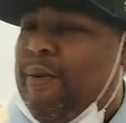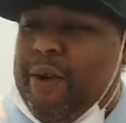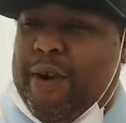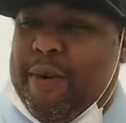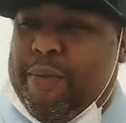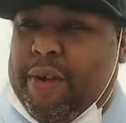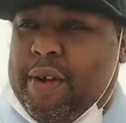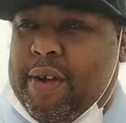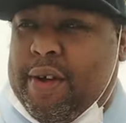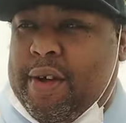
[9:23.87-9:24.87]
Word,
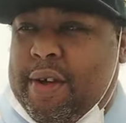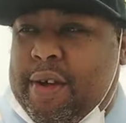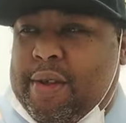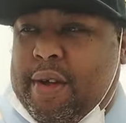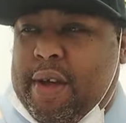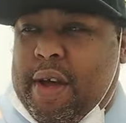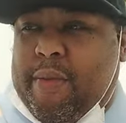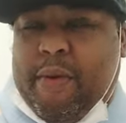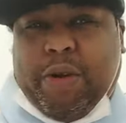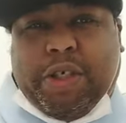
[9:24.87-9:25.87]
B. So yeah,
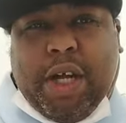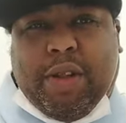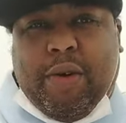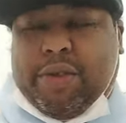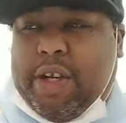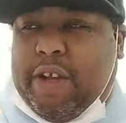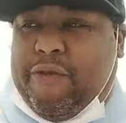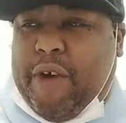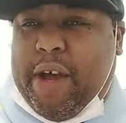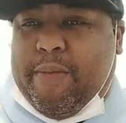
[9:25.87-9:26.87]
man. What y'all thoughts on this
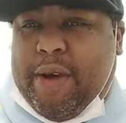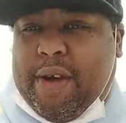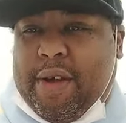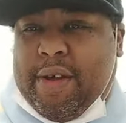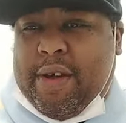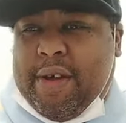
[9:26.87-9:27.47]
fight, man?